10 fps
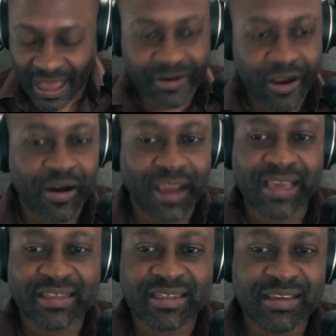I don't know,
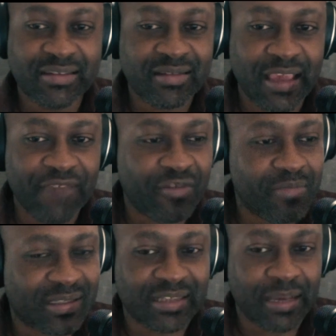I guess he's
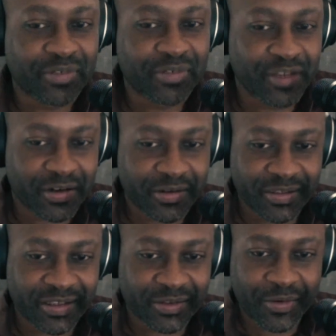infamous in some
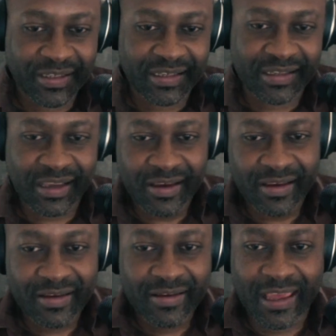circles. There's always this
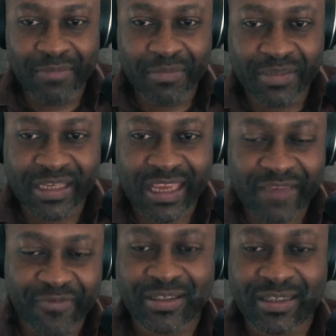
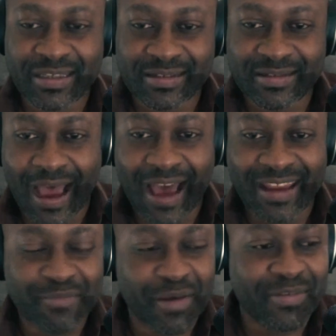MMT versus
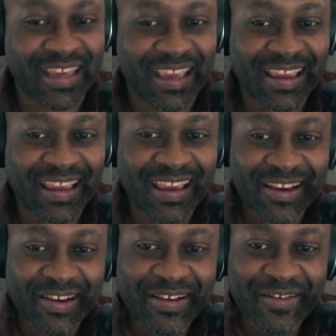non-MMT
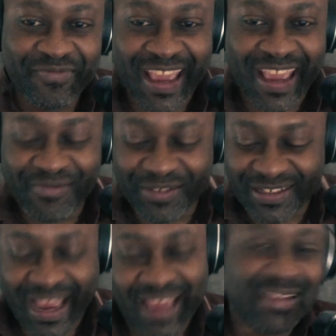fight,
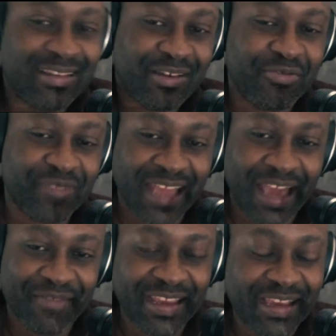which I don't
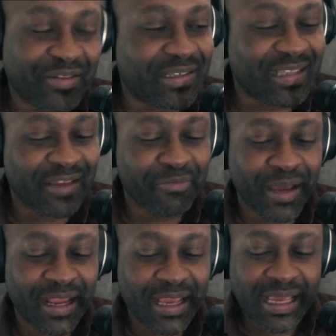really have any interest
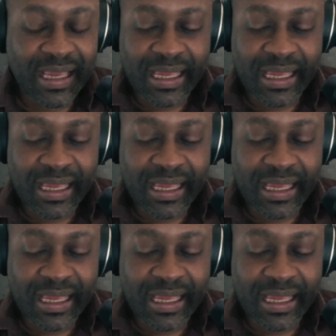in, but